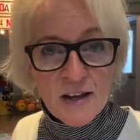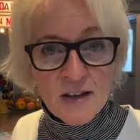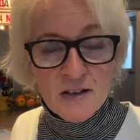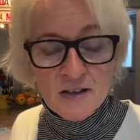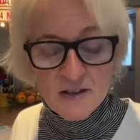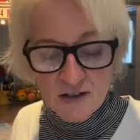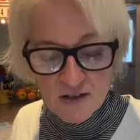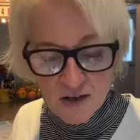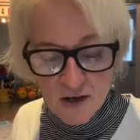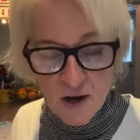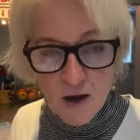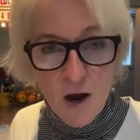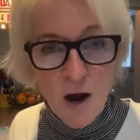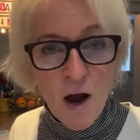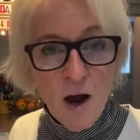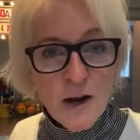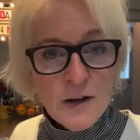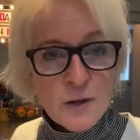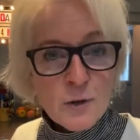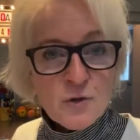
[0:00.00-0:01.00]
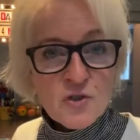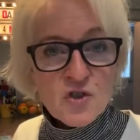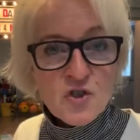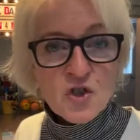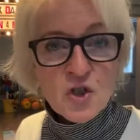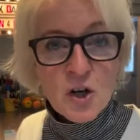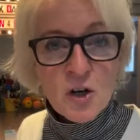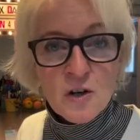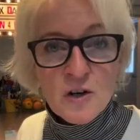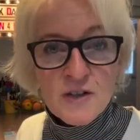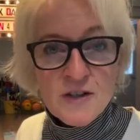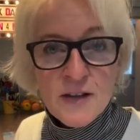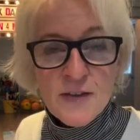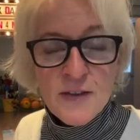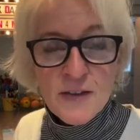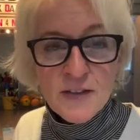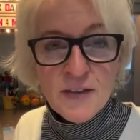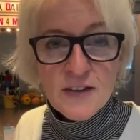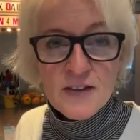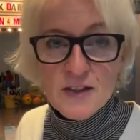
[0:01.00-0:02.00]
kits. I use jars. I
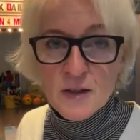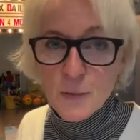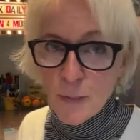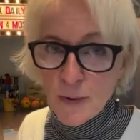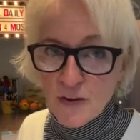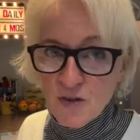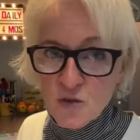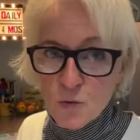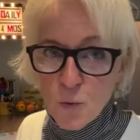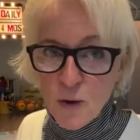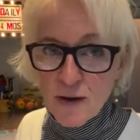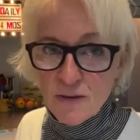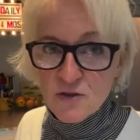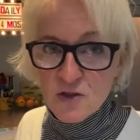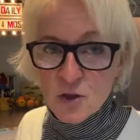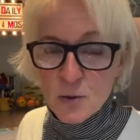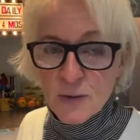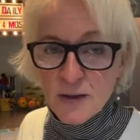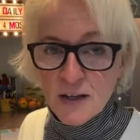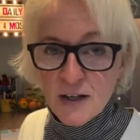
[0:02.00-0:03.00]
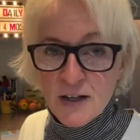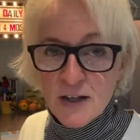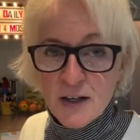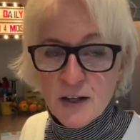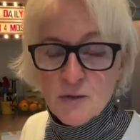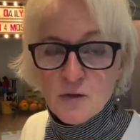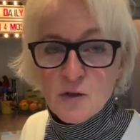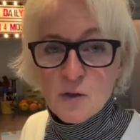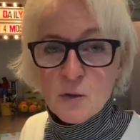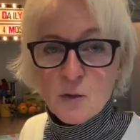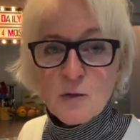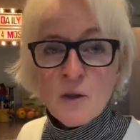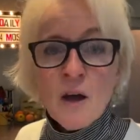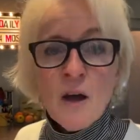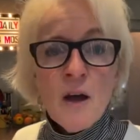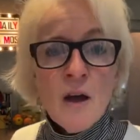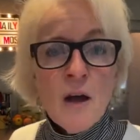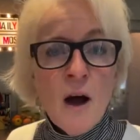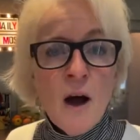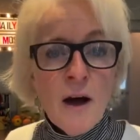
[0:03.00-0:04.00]
think that's the best way of doing it. It gives you,
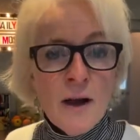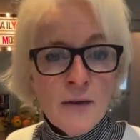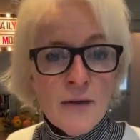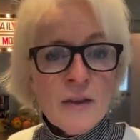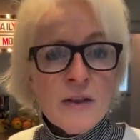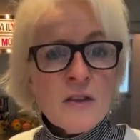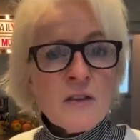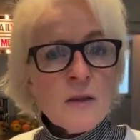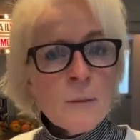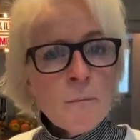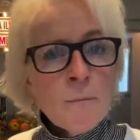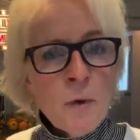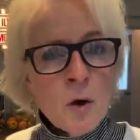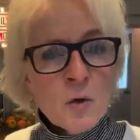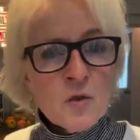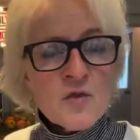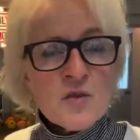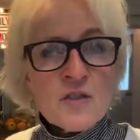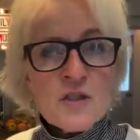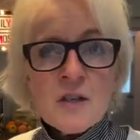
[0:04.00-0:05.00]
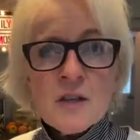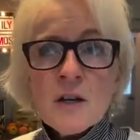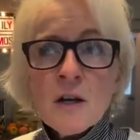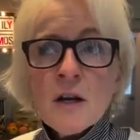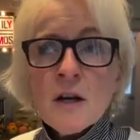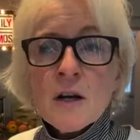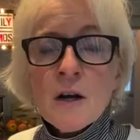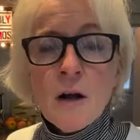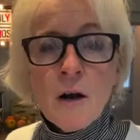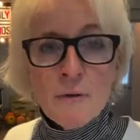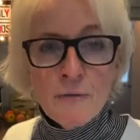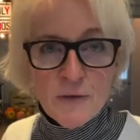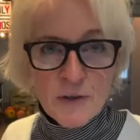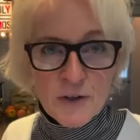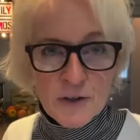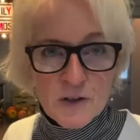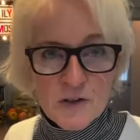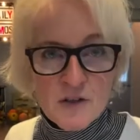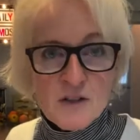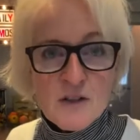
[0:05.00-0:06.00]
I think, the most
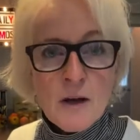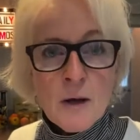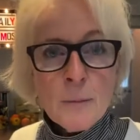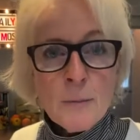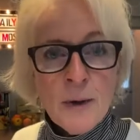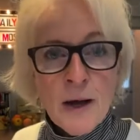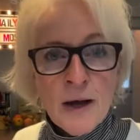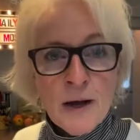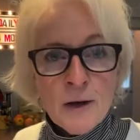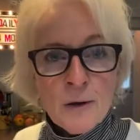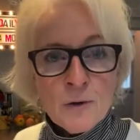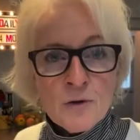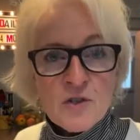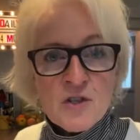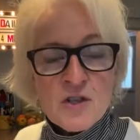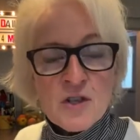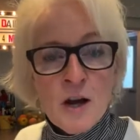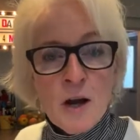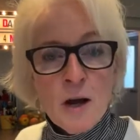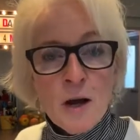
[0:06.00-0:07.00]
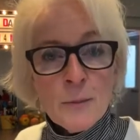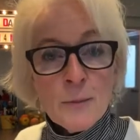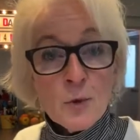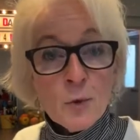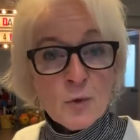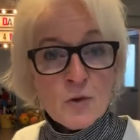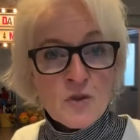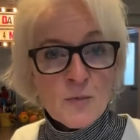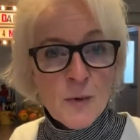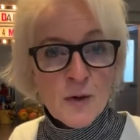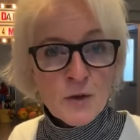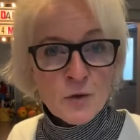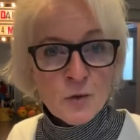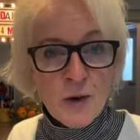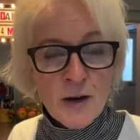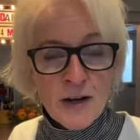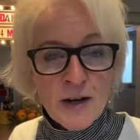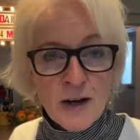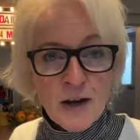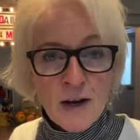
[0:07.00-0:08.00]
confidence about your smell
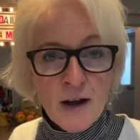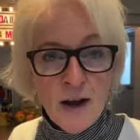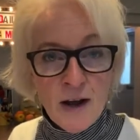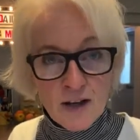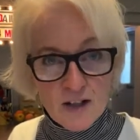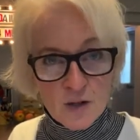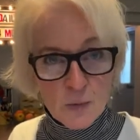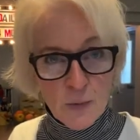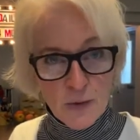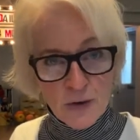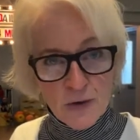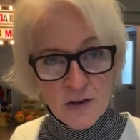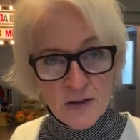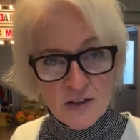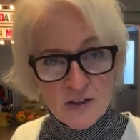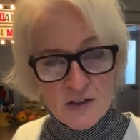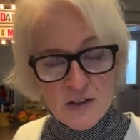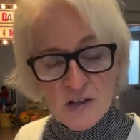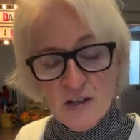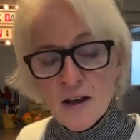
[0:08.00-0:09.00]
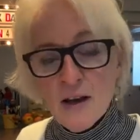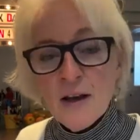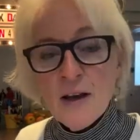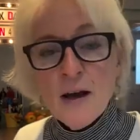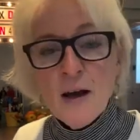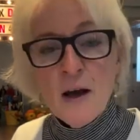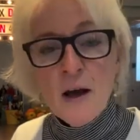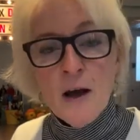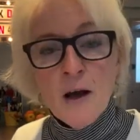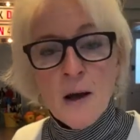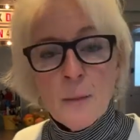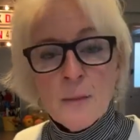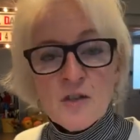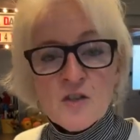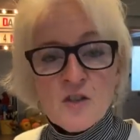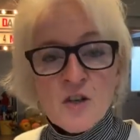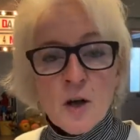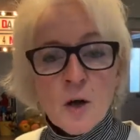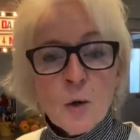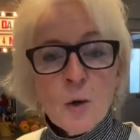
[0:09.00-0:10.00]
training experience.
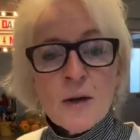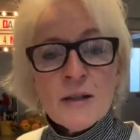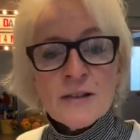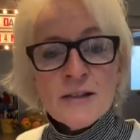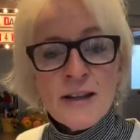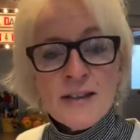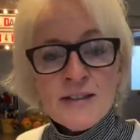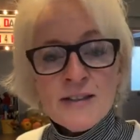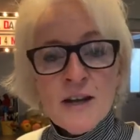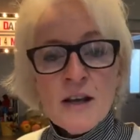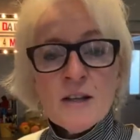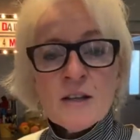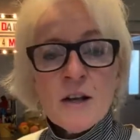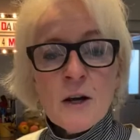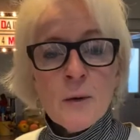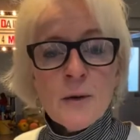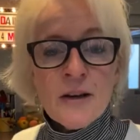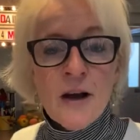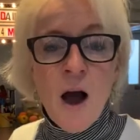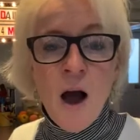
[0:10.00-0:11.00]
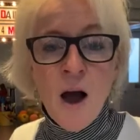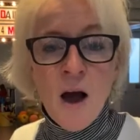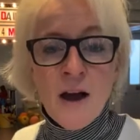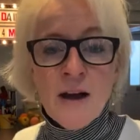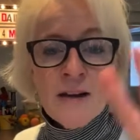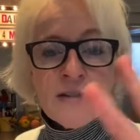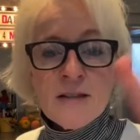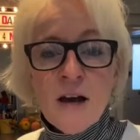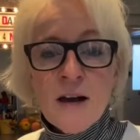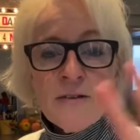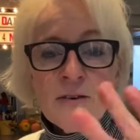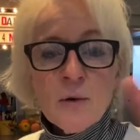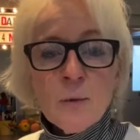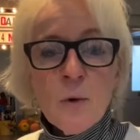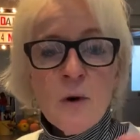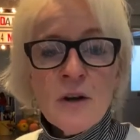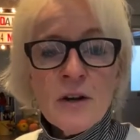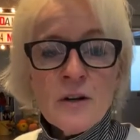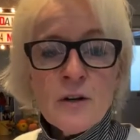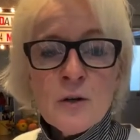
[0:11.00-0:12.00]
So let's get going. Hi to
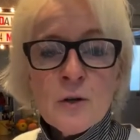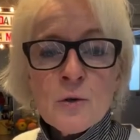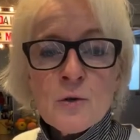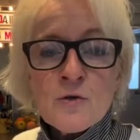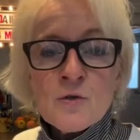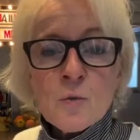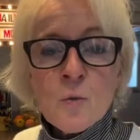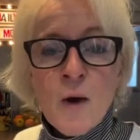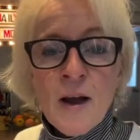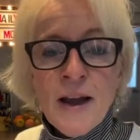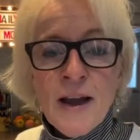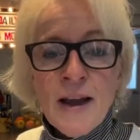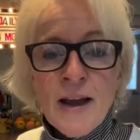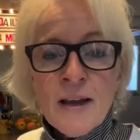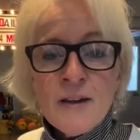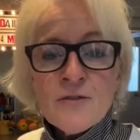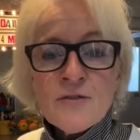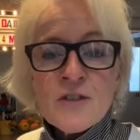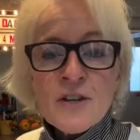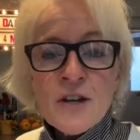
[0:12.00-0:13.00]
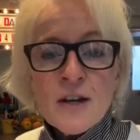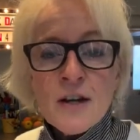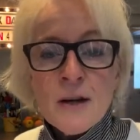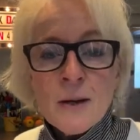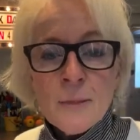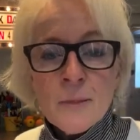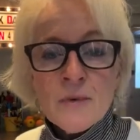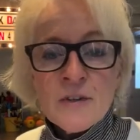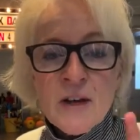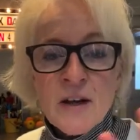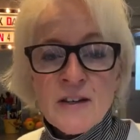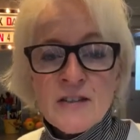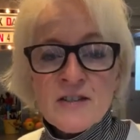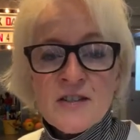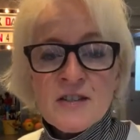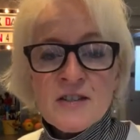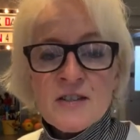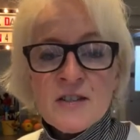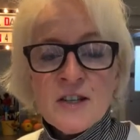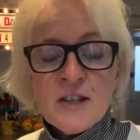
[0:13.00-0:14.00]
everyone who's waved. Nice
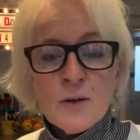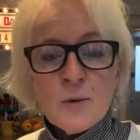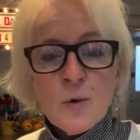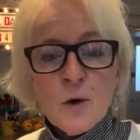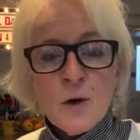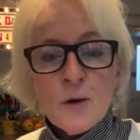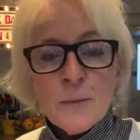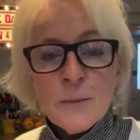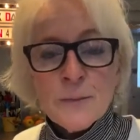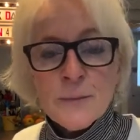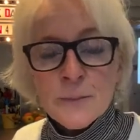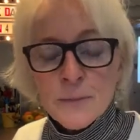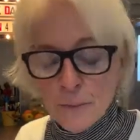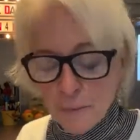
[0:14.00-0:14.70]
to see you all.